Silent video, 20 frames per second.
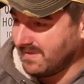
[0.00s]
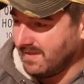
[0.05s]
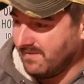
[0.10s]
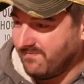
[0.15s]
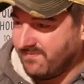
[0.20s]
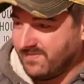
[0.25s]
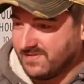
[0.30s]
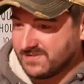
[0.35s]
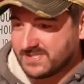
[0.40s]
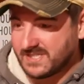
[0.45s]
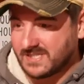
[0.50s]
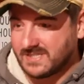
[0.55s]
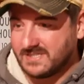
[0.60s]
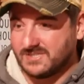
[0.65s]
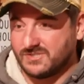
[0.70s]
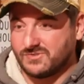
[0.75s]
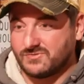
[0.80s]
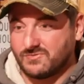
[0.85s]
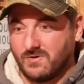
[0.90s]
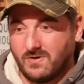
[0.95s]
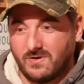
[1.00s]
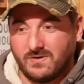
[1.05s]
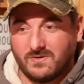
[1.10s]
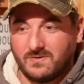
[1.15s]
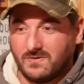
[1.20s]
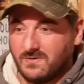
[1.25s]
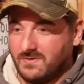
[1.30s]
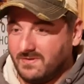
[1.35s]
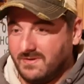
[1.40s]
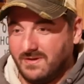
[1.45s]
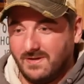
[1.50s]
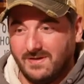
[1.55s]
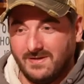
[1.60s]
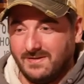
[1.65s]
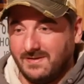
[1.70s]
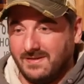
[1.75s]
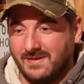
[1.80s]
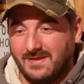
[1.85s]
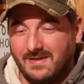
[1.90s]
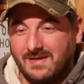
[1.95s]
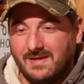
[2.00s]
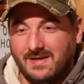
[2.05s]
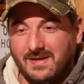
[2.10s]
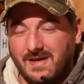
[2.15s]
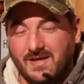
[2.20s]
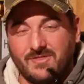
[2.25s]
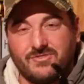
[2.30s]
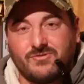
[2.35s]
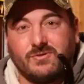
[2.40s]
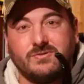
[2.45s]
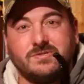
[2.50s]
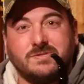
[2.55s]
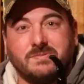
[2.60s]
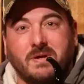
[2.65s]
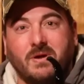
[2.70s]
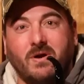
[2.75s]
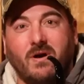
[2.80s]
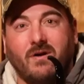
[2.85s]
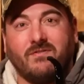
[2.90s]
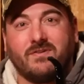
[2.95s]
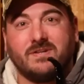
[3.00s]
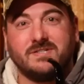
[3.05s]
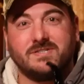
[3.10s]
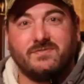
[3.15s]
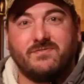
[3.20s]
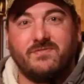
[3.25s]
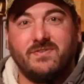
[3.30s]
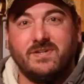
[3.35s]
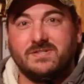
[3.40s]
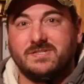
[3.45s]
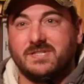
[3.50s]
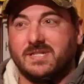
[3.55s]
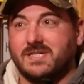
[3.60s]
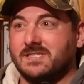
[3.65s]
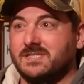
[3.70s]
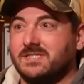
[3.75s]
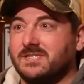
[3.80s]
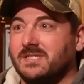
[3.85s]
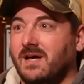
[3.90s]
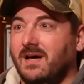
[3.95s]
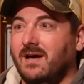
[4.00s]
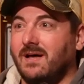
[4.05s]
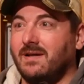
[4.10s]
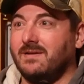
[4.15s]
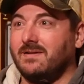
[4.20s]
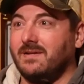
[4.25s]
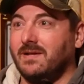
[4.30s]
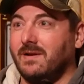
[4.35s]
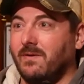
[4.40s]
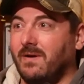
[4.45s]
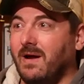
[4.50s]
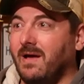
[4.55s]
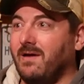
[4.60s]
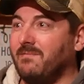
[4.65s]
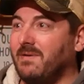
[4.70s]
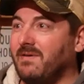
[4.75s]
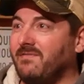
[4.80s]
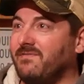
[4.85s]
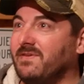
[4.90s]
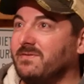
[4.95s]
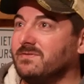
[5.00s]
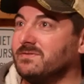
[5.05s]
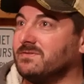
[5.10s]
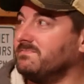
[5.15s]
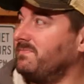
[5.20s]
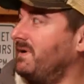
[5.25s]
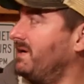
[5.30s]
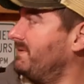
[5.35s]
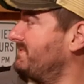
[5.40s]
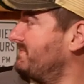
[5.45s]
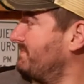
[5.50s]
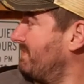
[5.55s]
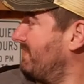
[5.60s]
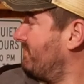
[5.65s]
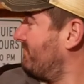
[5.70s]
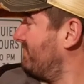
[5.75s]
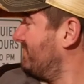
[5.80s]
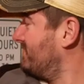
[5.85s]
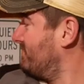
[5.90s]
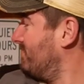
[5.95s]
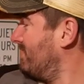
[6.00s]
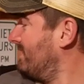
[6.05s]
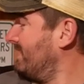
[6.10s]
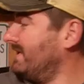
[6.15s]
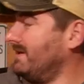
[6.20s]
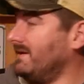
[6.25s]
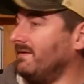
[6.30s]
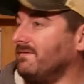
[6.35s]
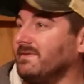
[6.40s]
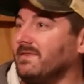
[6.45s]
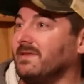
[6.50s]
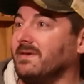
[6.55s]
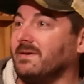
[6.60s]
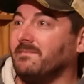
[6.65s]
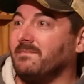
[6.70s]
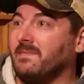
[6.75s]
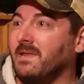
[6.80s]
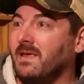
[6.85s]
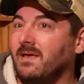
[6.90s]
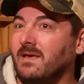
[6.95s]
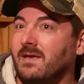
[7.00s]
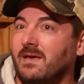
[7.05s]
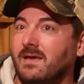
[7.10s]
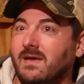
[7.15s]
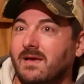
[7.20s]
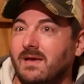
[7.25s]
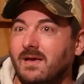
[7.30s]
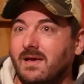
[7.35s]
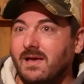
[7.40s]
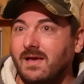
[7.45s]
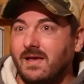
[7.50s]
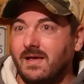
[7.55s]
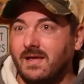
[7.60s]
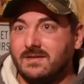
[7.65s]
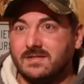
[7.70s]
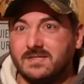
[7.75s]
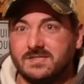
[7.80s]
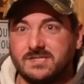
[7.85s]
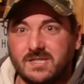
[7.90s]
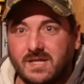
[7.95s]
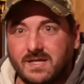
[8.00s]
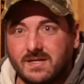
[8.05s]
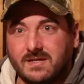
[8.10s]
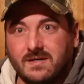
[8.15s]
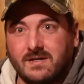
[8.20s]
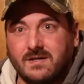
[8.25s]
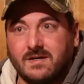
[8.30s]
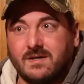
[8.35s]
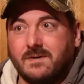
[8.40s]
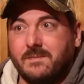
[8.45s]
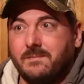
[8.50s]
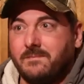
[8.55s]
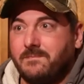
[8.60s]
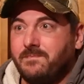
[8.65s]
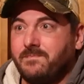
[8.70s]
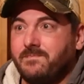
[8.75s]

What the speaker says: feels like it's drawn. It throws me off because it feels like it's not, you know, I have my filtered pipes, my 320 and everything. And there's like a